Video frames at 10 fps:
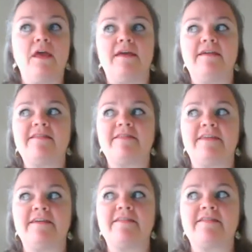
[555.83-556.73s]
Is
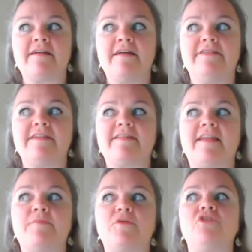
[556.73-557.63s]
this the
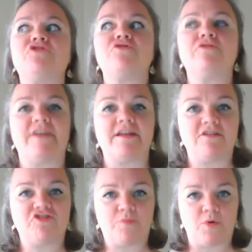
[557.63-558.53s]
same cultural
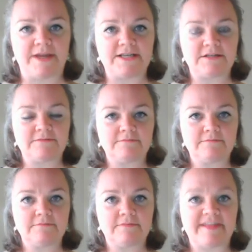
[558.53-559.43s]
vantage point,
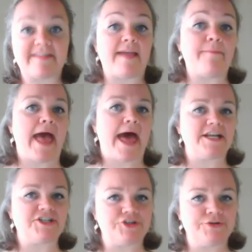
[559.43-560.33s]
the same
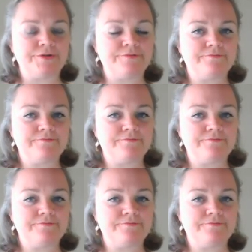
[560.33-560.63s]
attitude